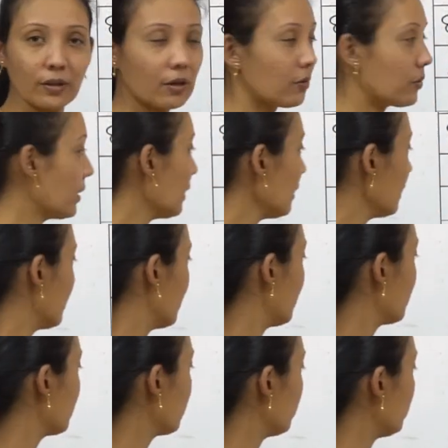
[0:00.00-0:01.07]
Okay,
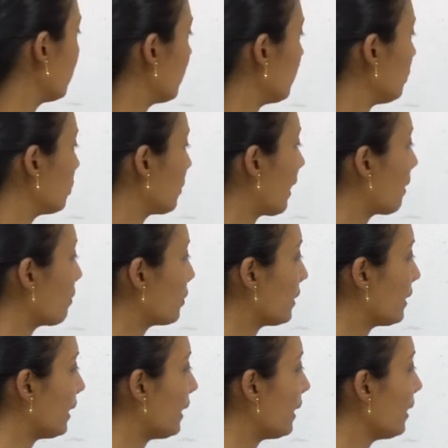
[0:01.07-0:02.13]
so here you have
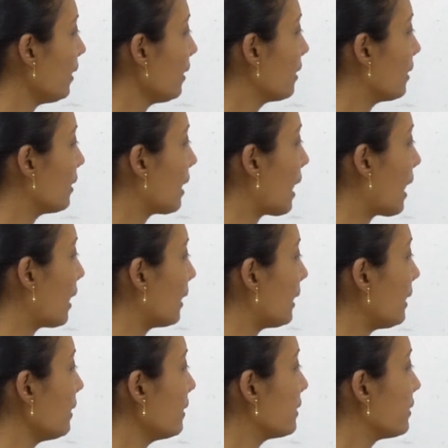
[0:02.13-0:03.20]
K
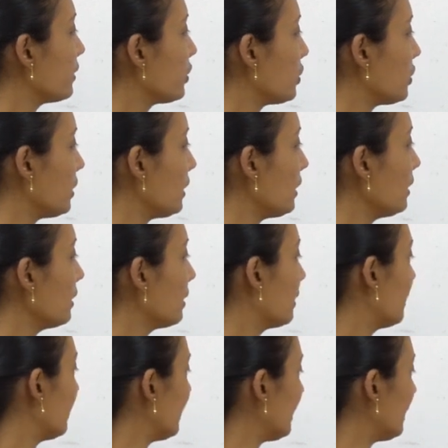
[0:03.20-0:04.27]
I T
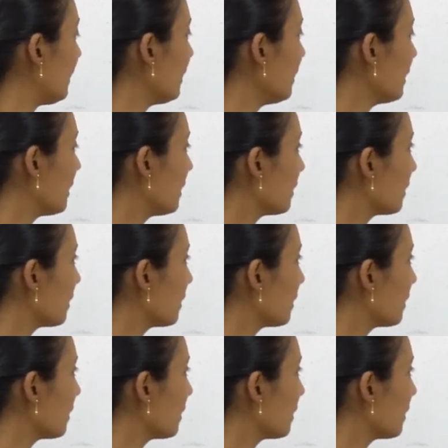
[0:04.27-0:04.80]
E,